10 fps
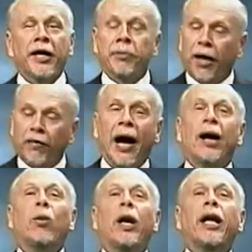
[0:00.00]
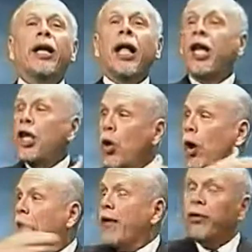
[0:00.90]
But if I win, you
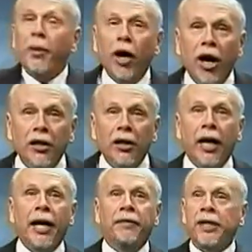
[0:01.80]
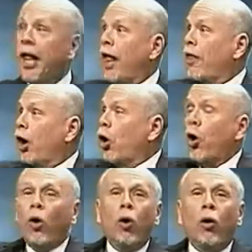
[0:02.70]
all have to be our slaves." The
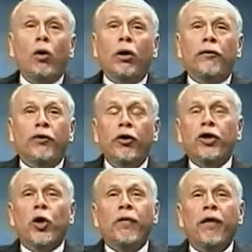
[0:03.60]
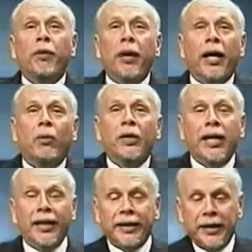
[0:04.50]
whole future of everybody was
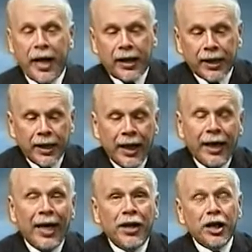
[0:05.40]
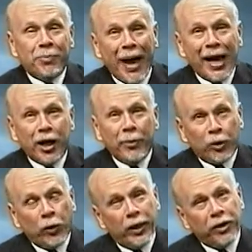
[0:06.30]
at stake in this battle
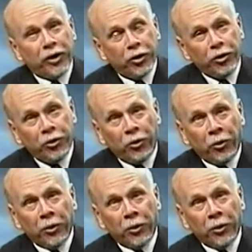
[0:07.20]
between the two.